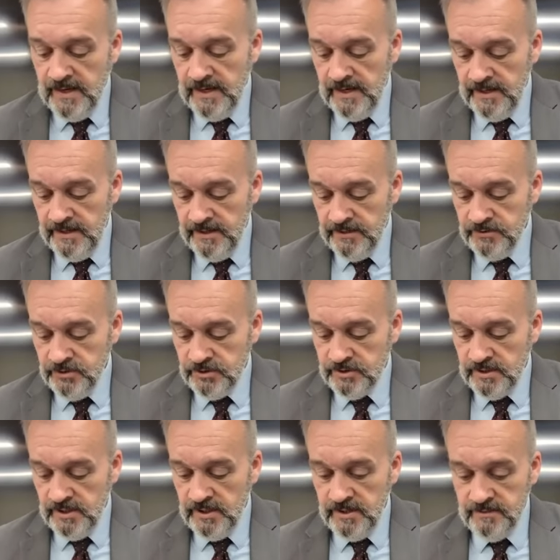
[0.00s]
and uh,
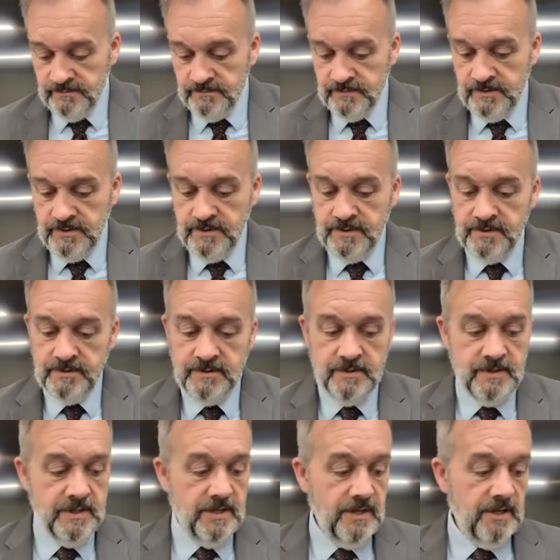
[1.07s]
just a,
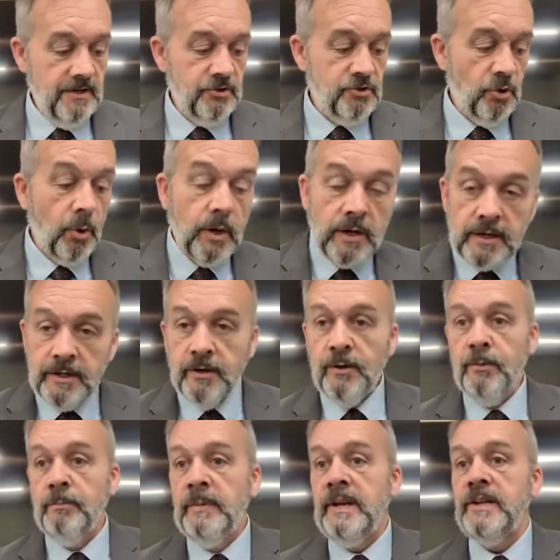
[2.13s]
a, short
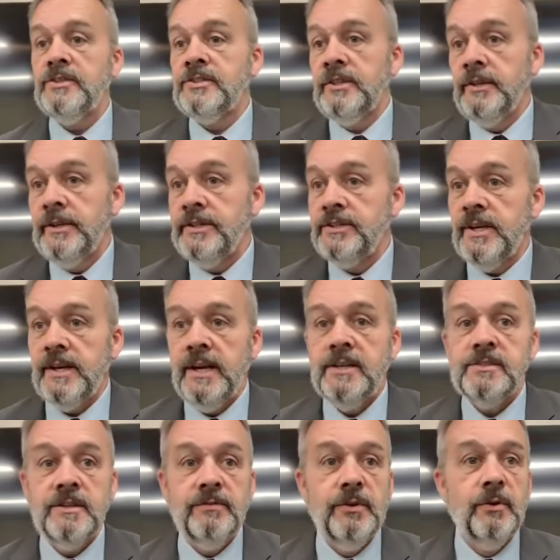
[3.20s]
little mini series, I
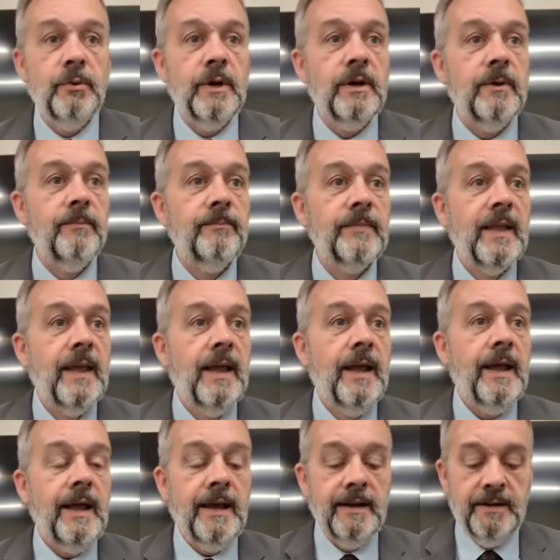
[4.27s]
guess, if you will.
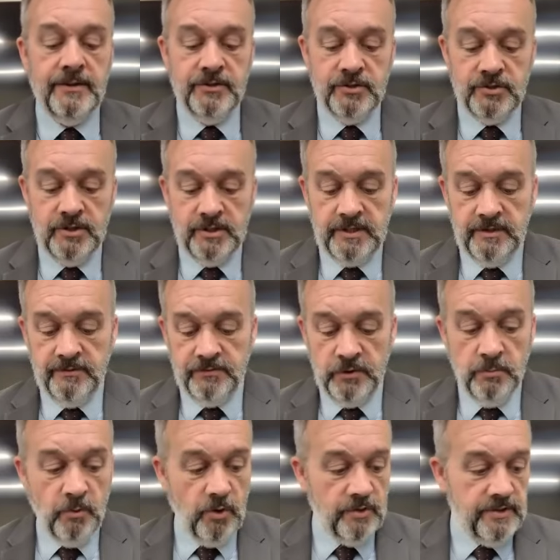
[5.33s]
And uh, just look at a
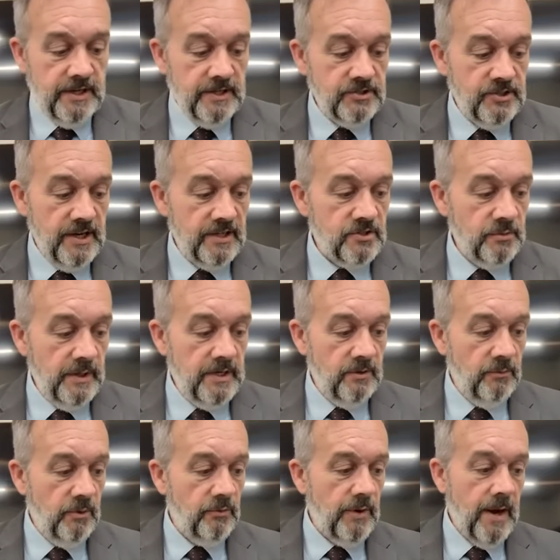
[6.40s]
few more things next week,
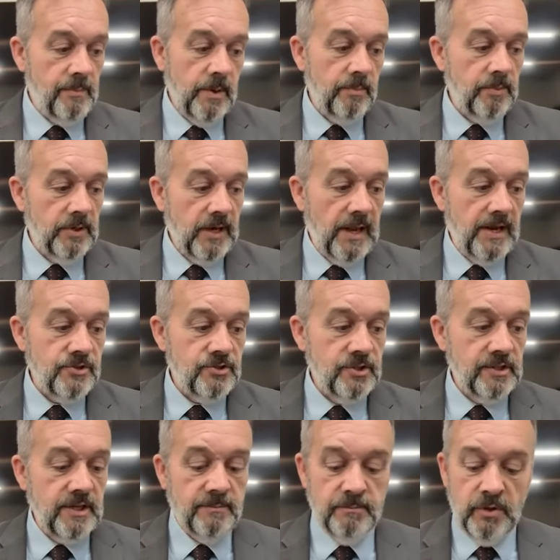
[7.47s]
and we'll wrap up Elijah
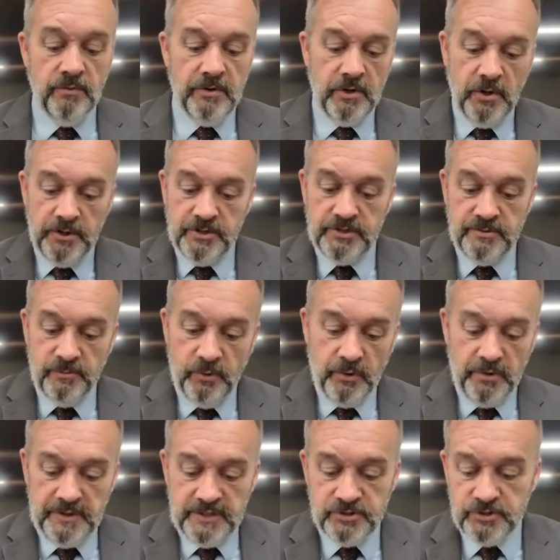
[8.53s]
and get moving on to some
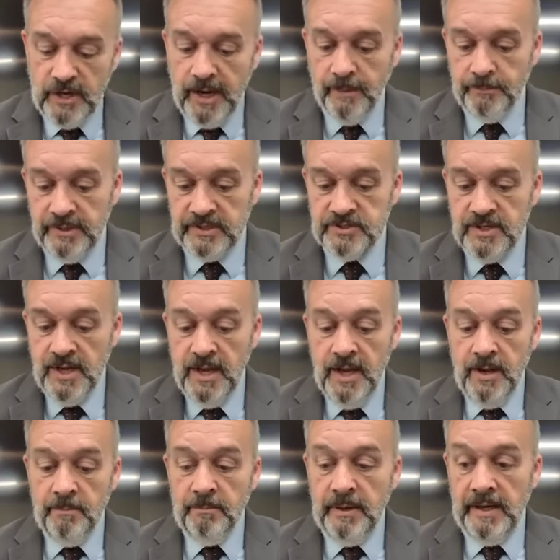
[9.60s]
more of these topics.
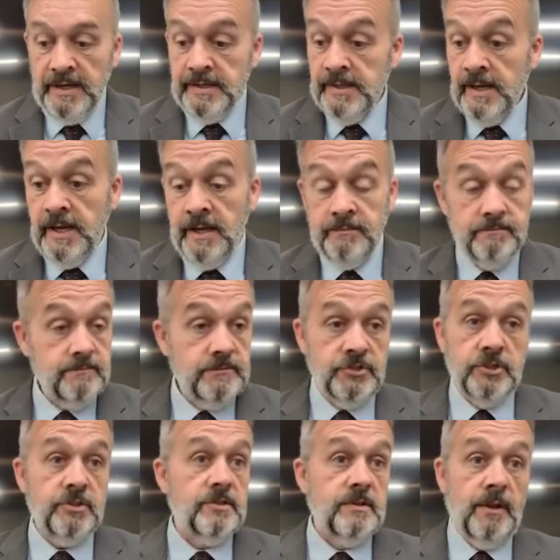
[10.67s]
But uh,
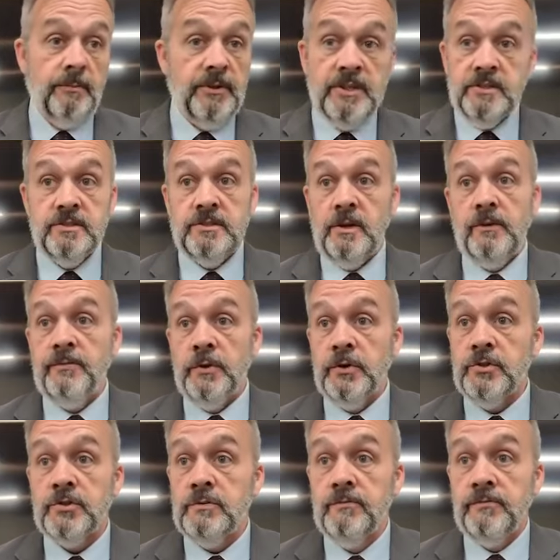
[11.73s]
just, I mean, this is our
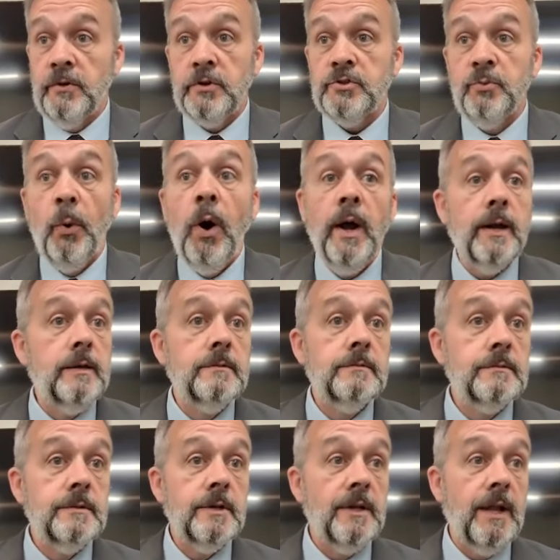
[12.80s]
first first
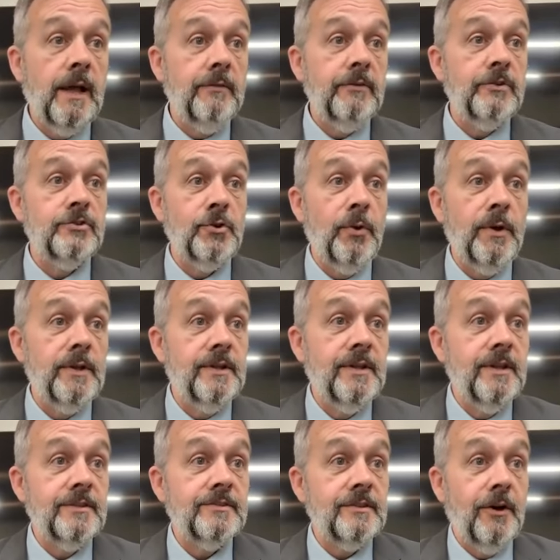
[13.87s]
one, and I've enjoyed
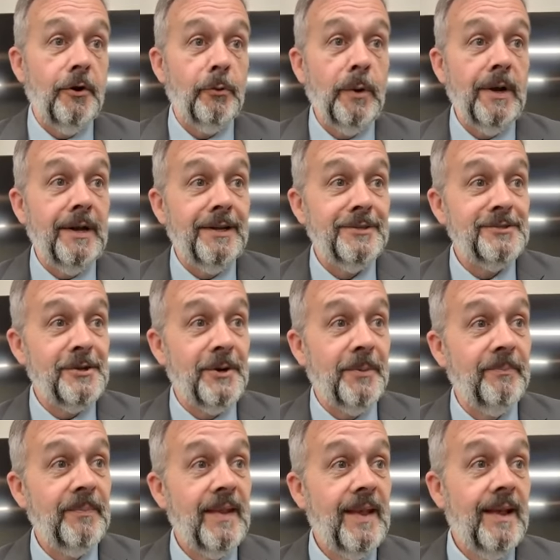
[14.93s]
this already.
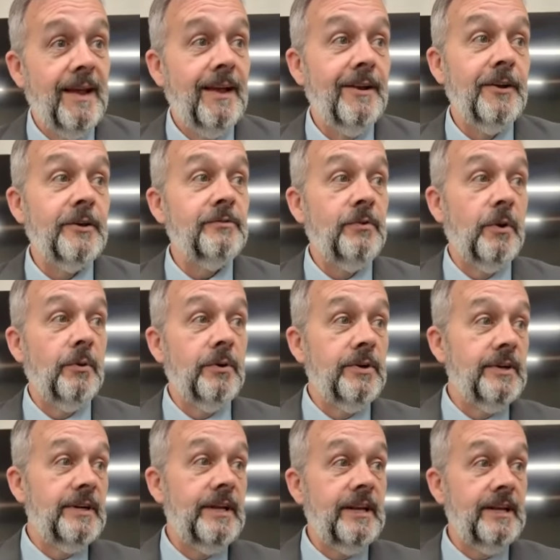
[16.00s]
So I look forward
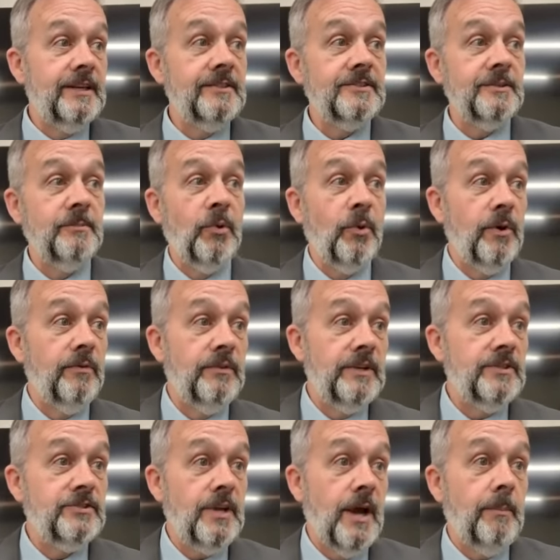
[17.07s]
to getting some more of
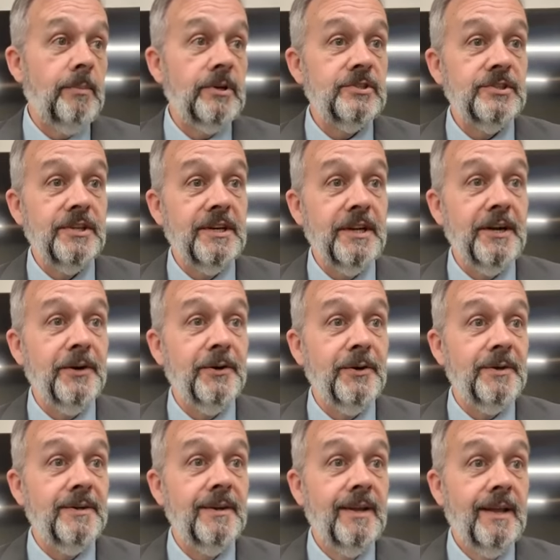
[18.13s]
these topics in here.
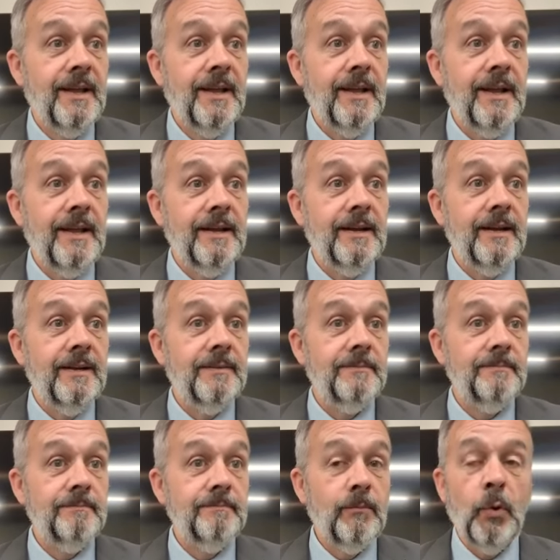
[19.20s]
And and uh,
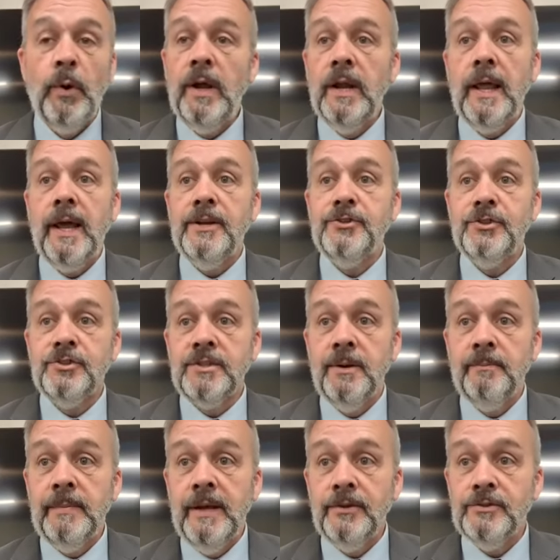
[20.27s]
boy, Elijah's
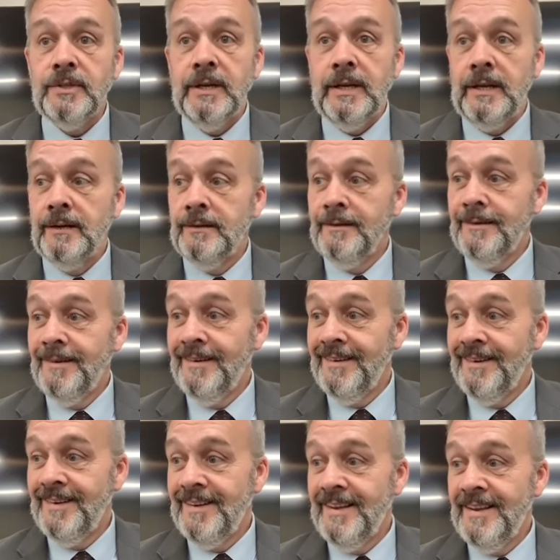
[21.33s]
something else, isn't he?
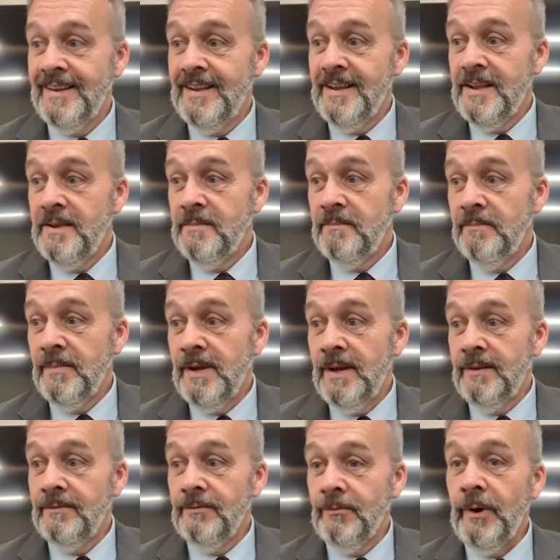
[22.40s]

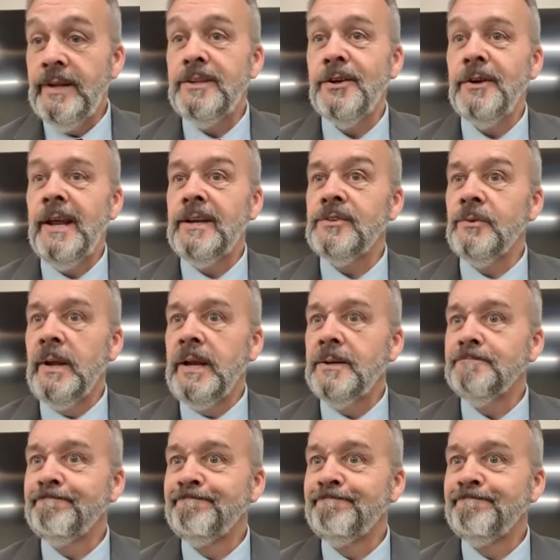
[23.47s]
But wait till next week